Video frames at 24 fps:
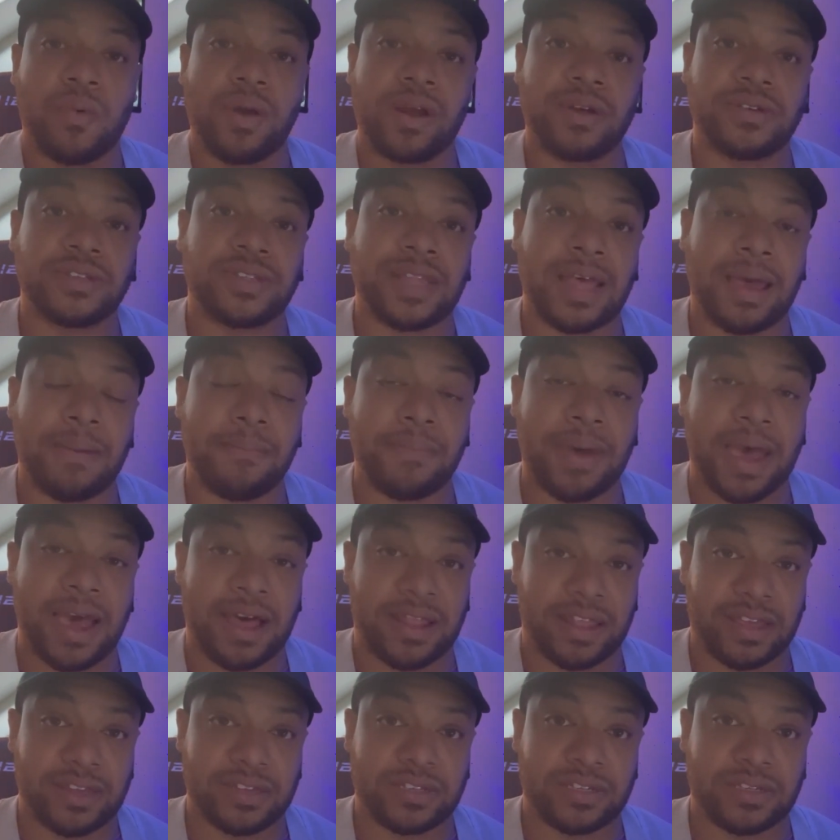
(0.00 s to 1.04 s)
Where's that
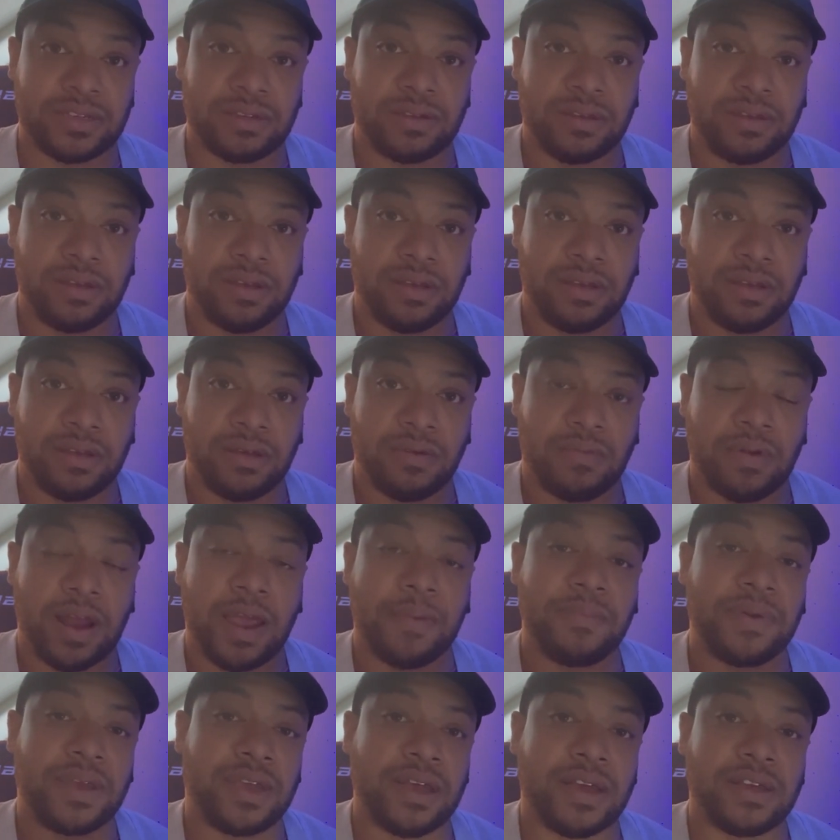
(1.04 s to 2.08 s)
balance,
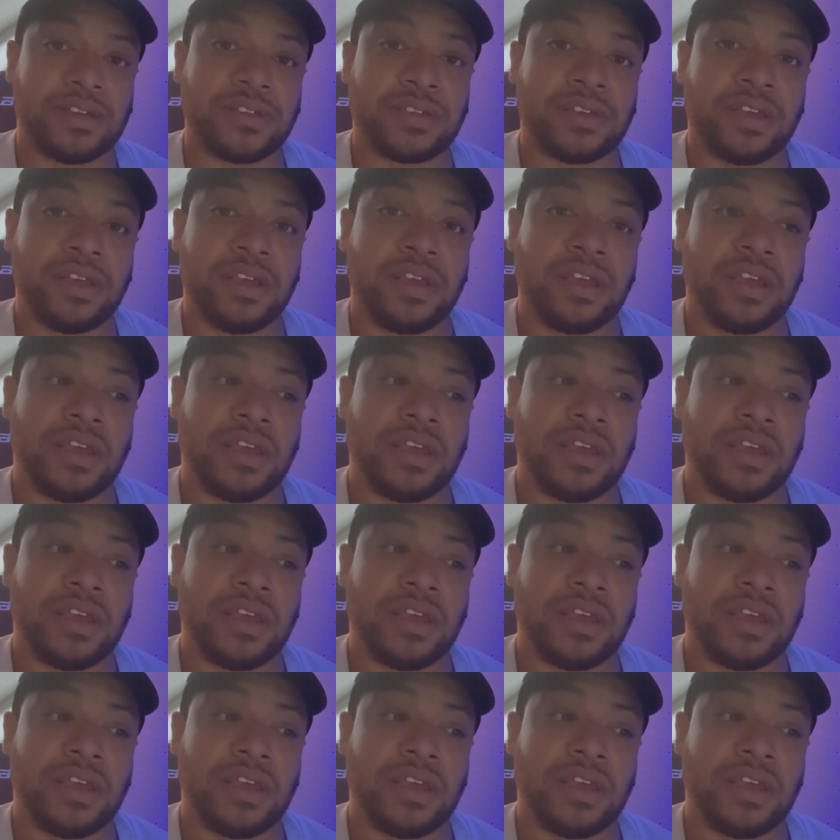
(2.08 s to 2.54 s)
right? Because